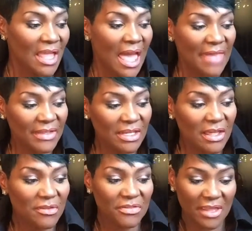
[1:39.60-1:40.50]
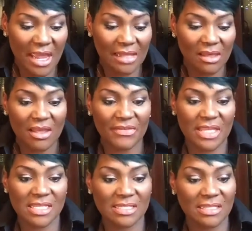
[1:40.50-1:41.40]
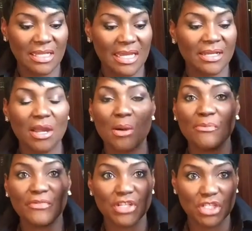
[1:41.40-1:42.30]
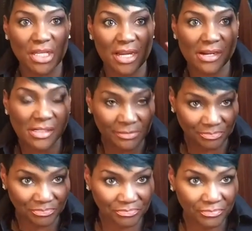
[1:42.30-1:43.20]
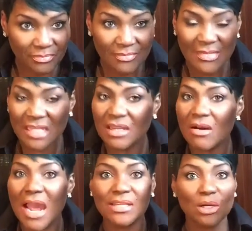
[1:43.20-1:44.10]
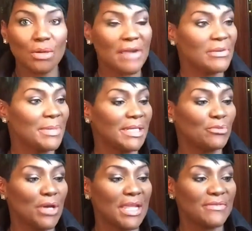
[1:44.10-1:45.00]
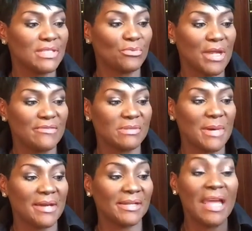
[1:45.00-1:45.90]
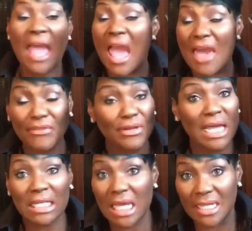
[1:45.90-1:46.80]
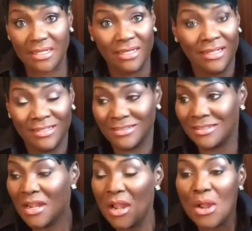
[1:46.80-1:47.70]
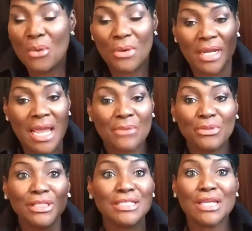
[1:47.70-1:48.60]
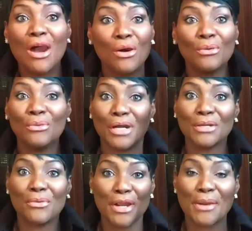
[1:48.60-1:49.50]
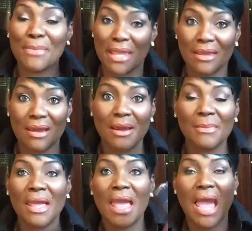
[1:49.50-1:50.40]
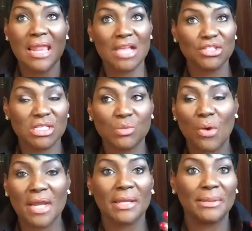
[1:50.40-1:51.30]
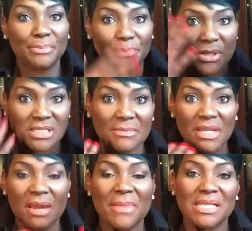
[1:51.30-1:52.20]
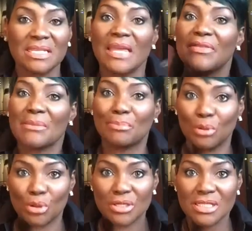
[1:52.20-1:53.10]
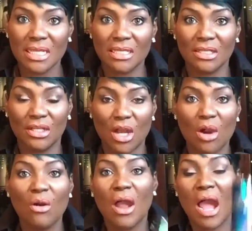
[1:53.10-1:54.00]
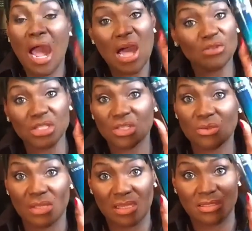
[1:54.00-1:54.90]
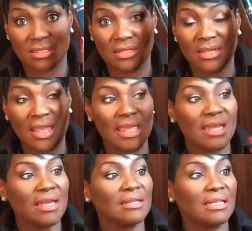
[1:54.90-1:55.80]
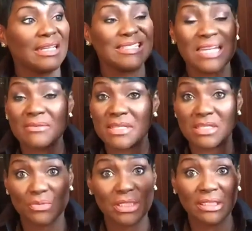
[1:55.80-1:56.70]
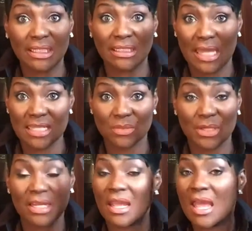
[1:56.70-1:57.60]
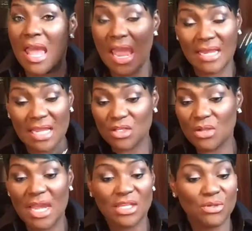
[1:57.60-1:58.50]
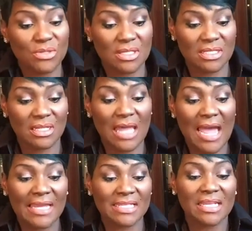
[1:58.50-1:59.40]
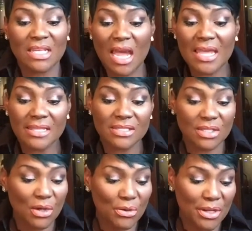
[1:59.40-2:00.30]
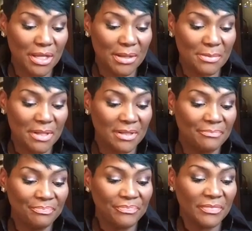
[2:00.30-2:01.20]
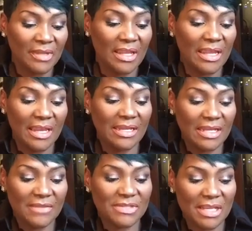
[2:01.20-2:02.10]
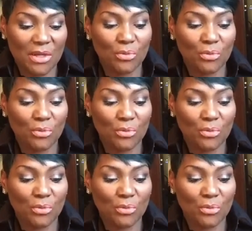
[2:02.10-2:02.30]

And then another thing I love is the Lancome Visionnaire. Now, I know everybody raves about it, and they're not lying. When I really don't want to wear makeup and I just want to put something on my skin that blurs it, you know, I'll just do this. And a lot of times I was running late last week, and I use this a lot. It's a nice cream, and it gives like a